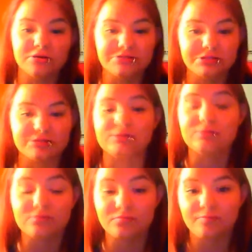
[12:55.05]
Just
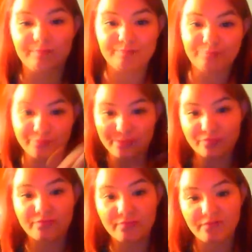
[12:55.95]

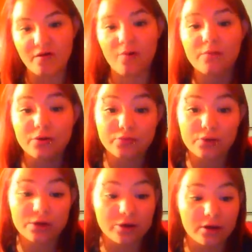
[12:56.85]
follow me on
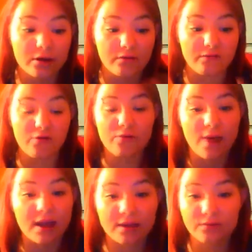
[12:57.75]
Twitter, and I'll follow you
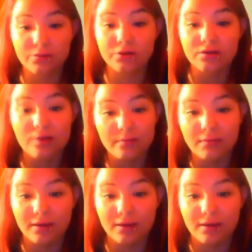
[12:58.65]
back, and you can DM me.